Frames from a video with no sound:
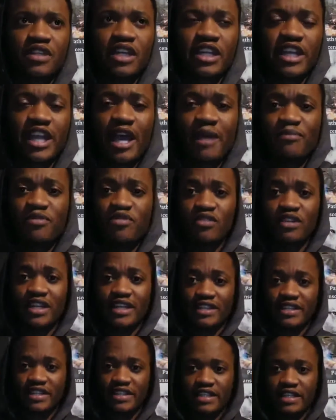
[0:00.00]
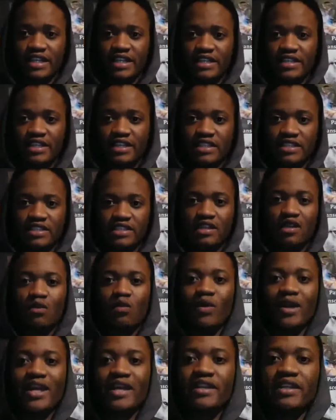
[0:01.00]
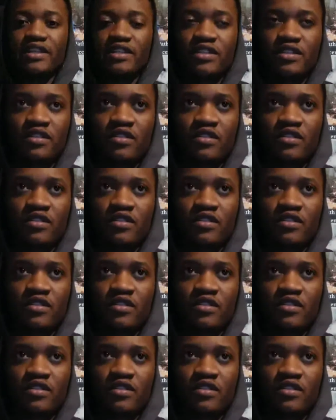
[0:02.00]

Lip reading: encapsulated in this awareness.